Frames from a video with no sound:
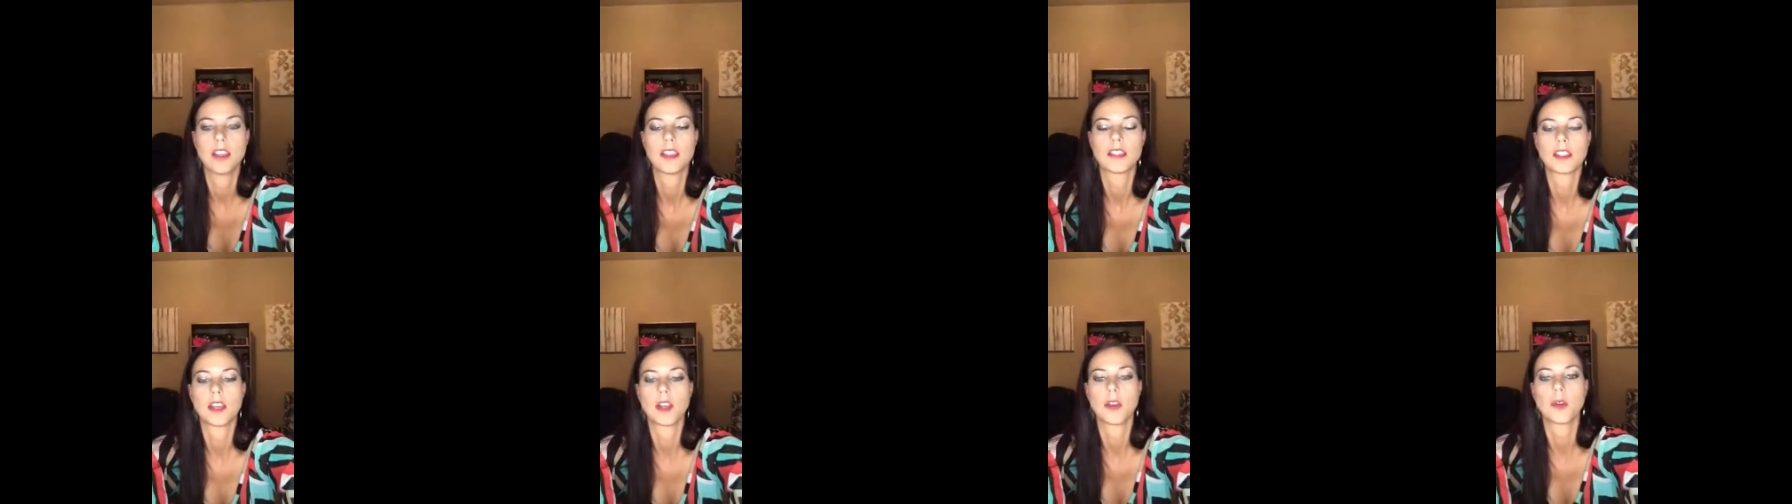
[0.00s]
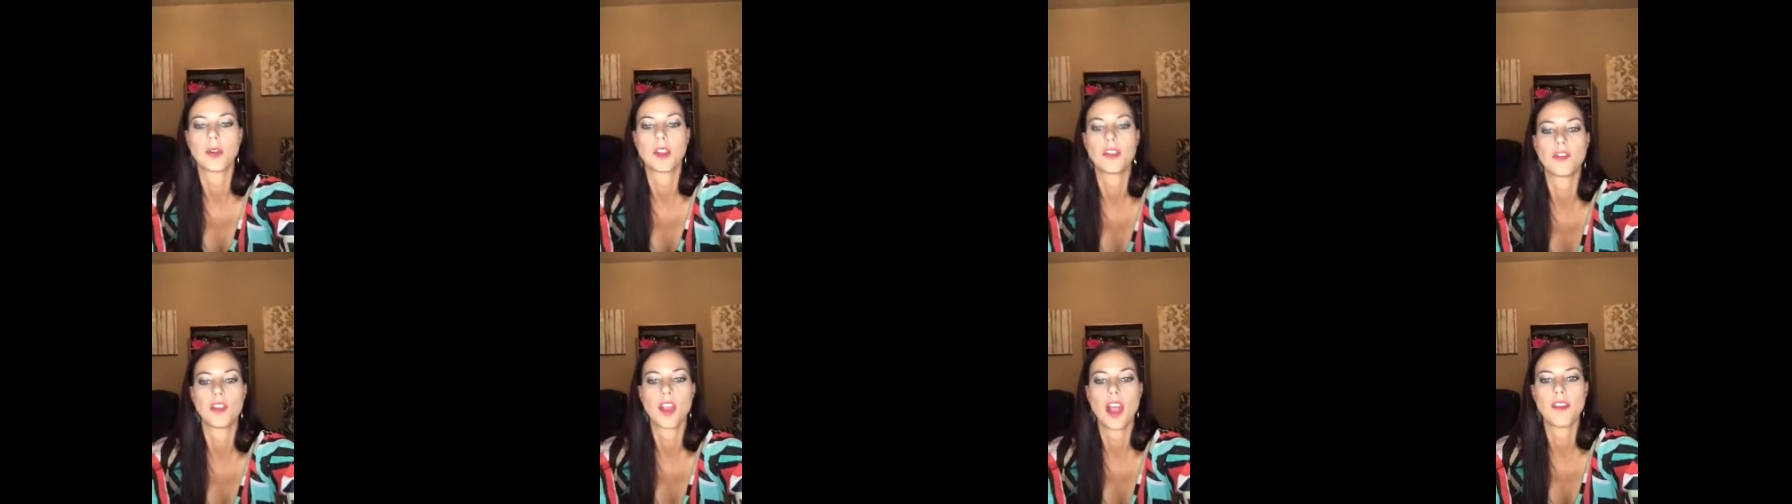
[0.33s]

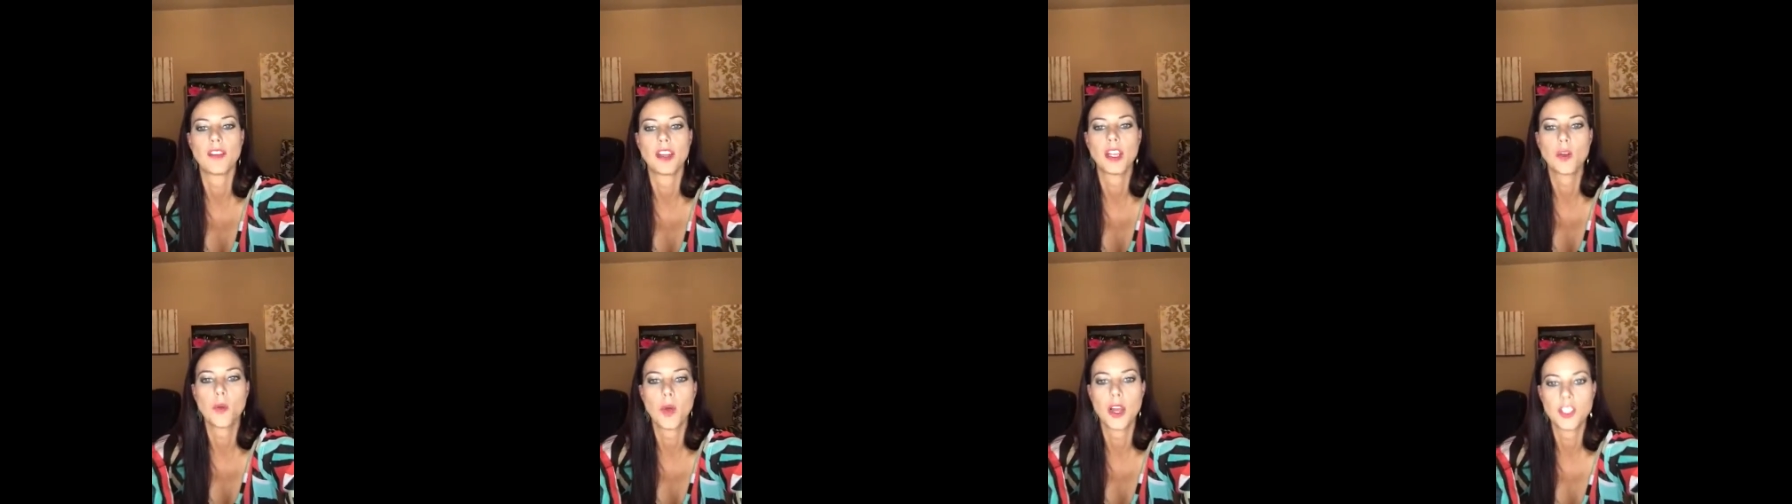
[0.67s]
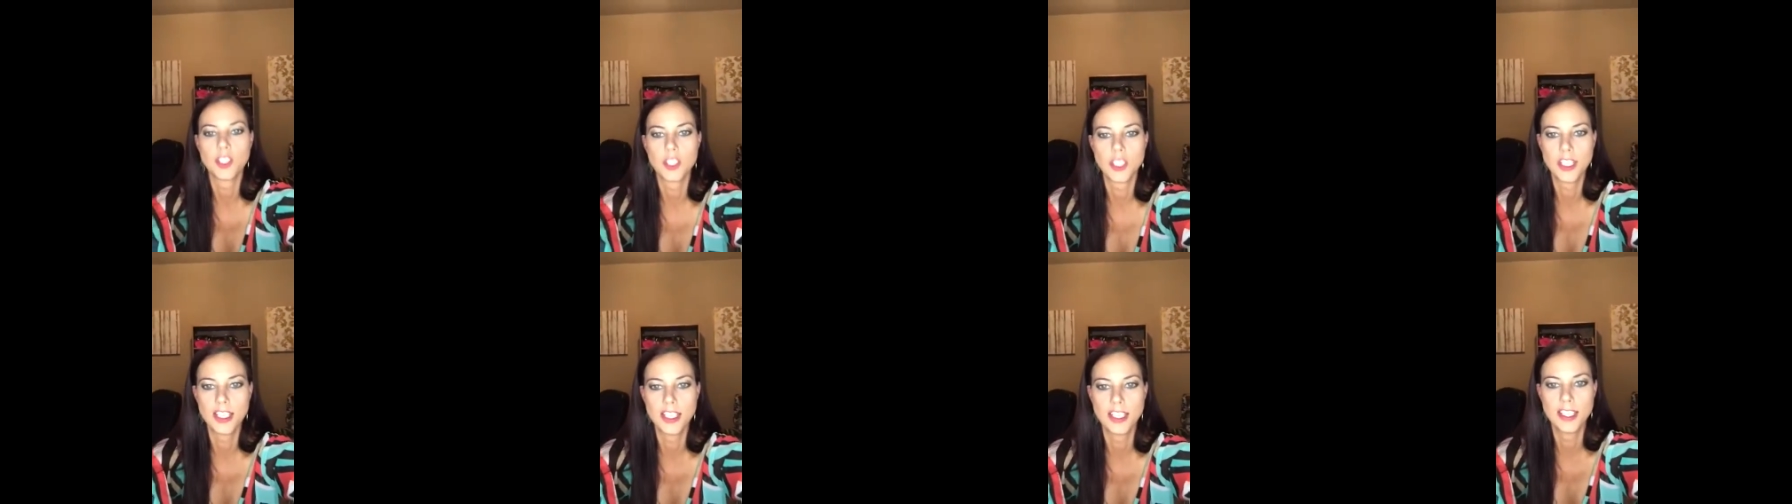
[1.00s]
So if you have any
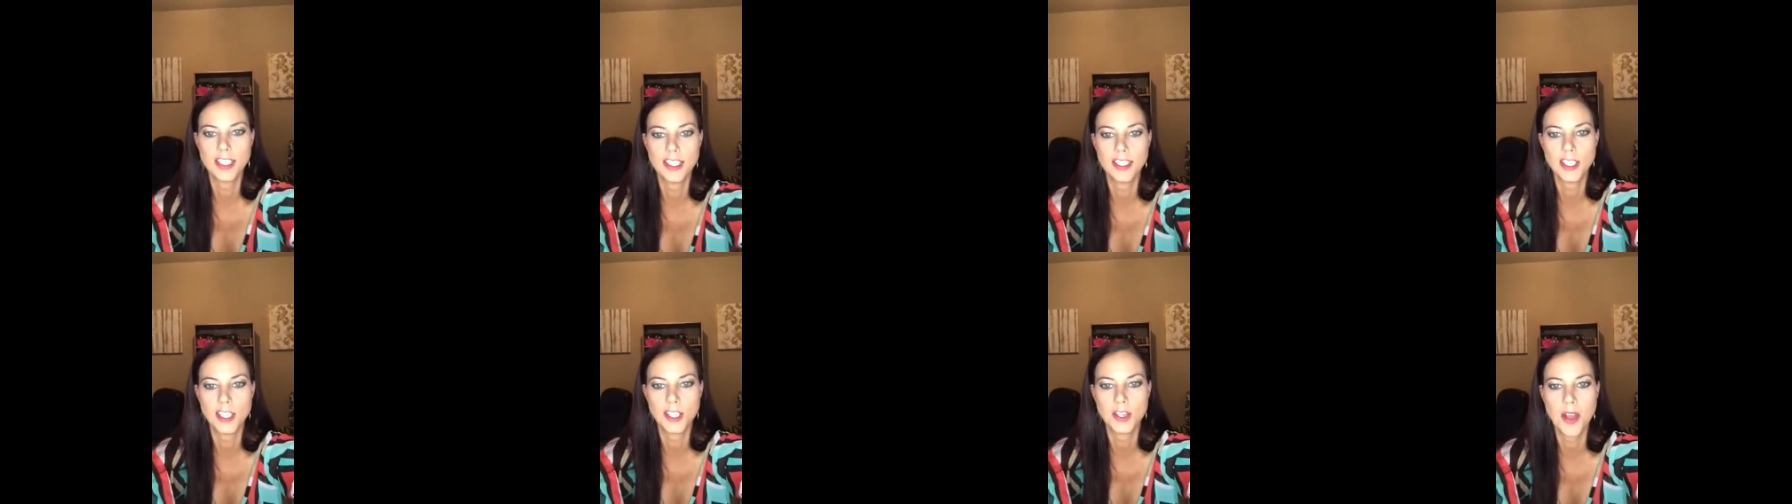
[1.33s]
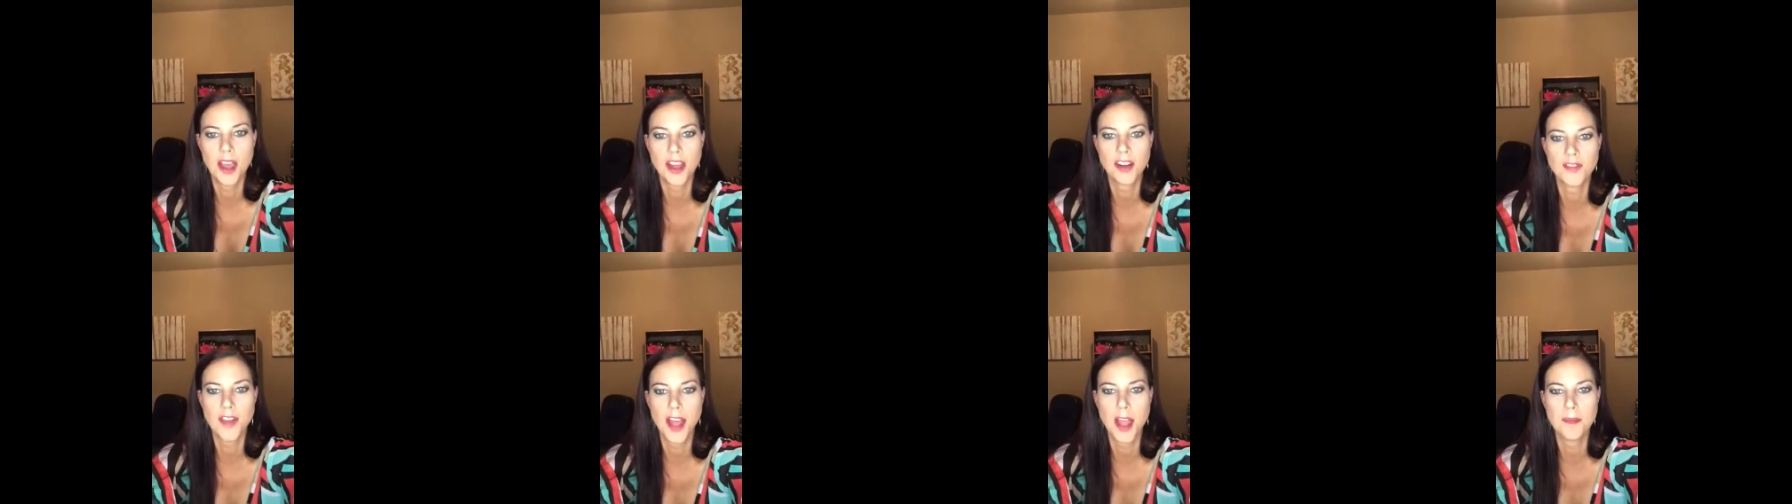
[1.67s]
questions, you know
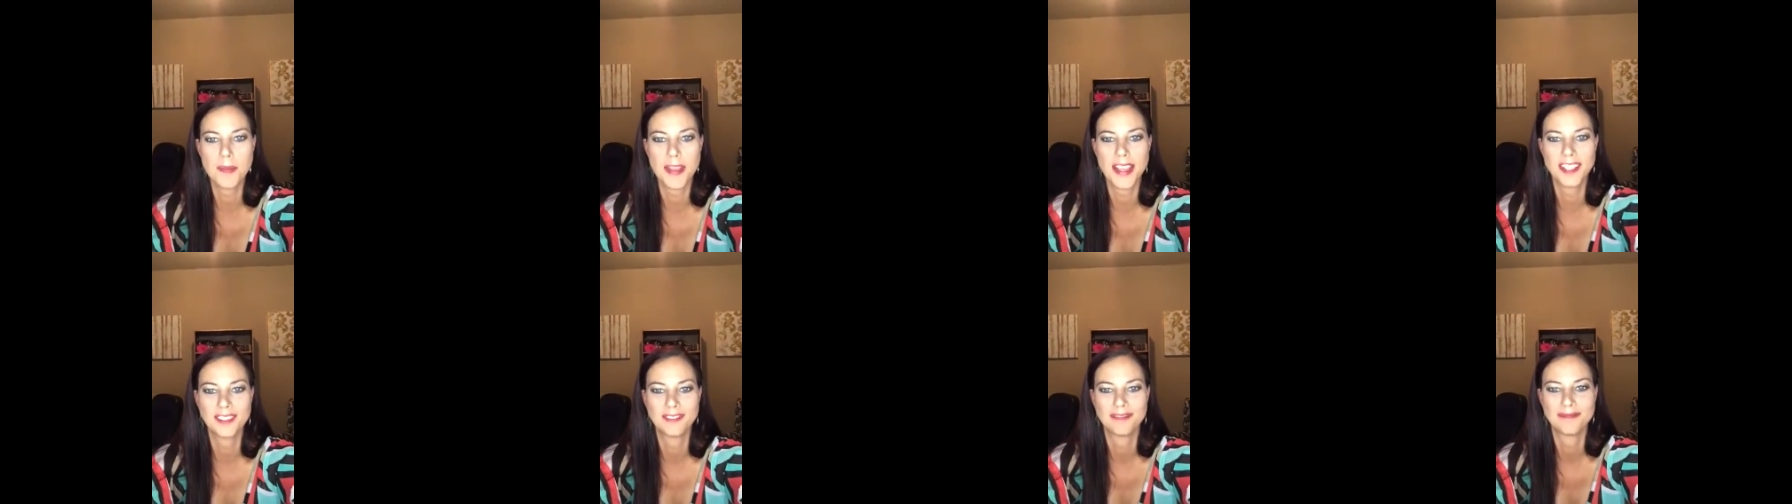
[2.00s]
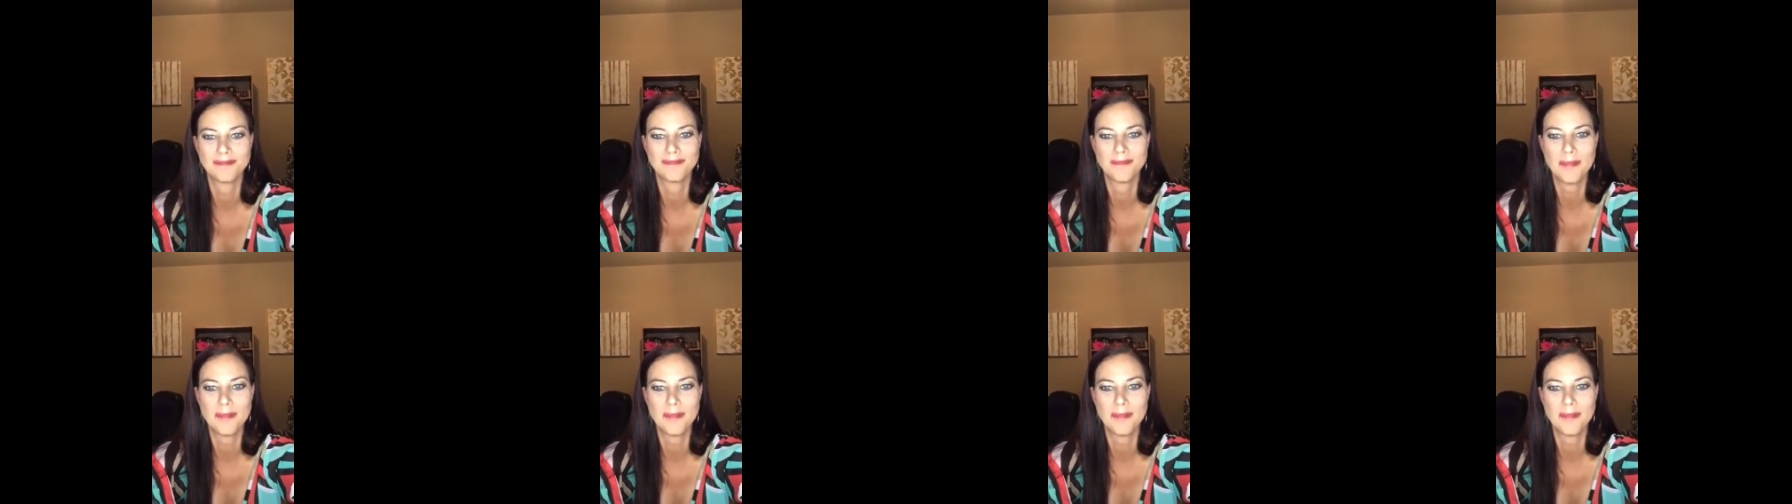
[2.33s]
how to find me.